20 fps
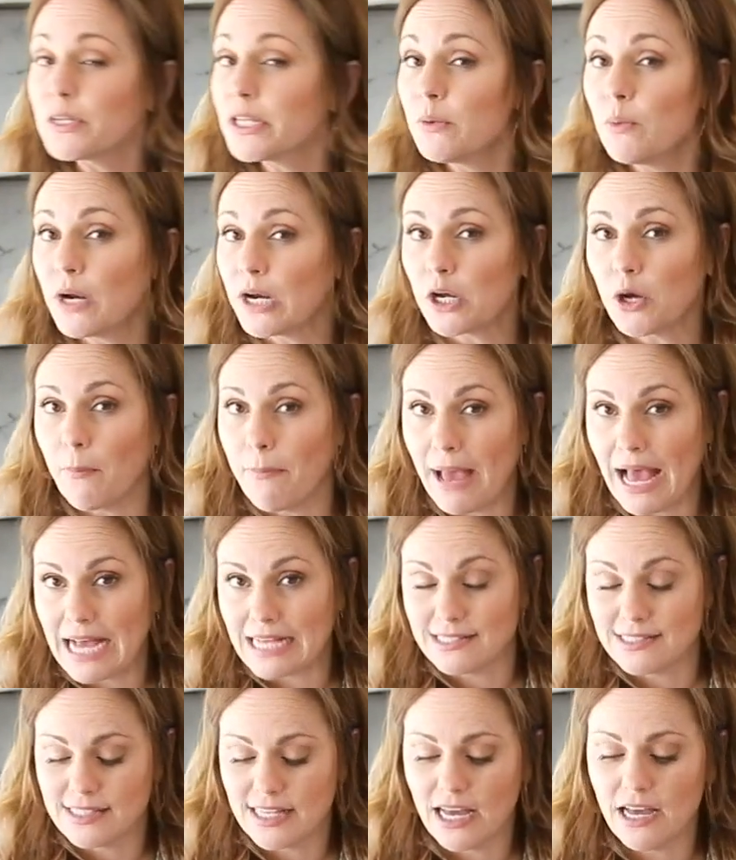really want to go
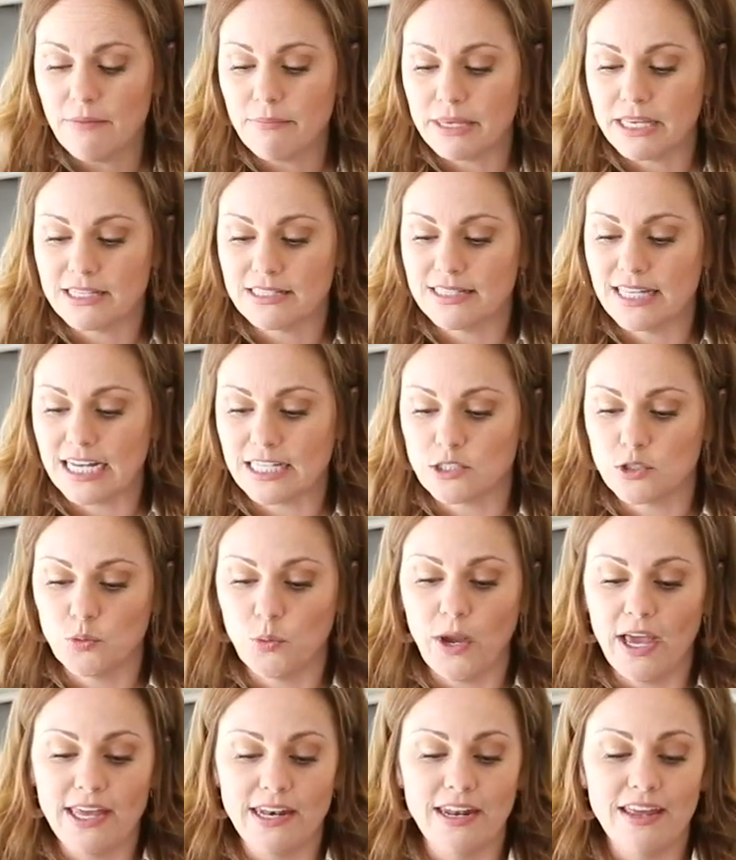past that because that's
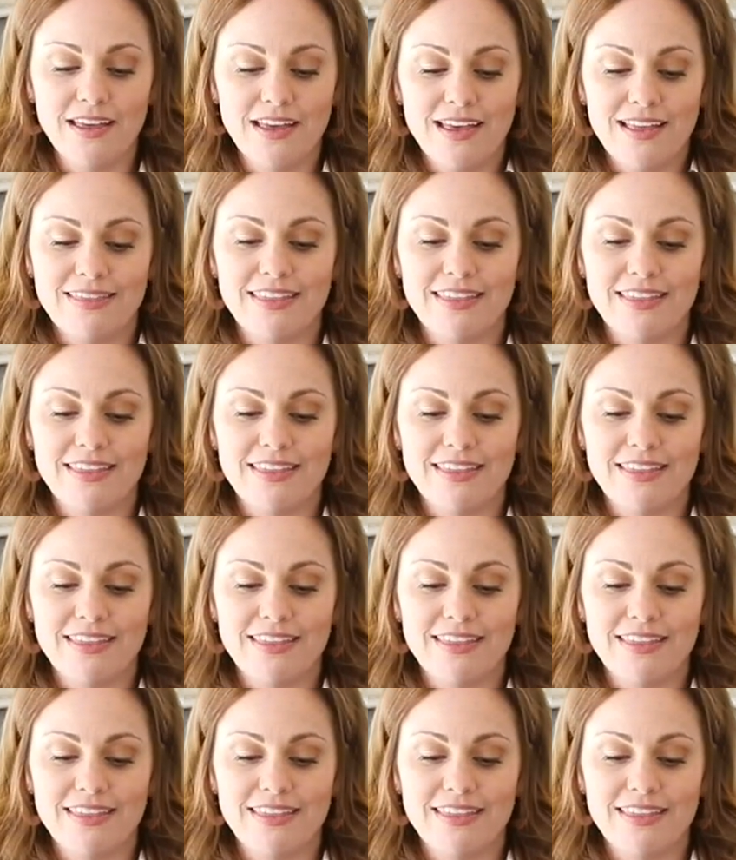when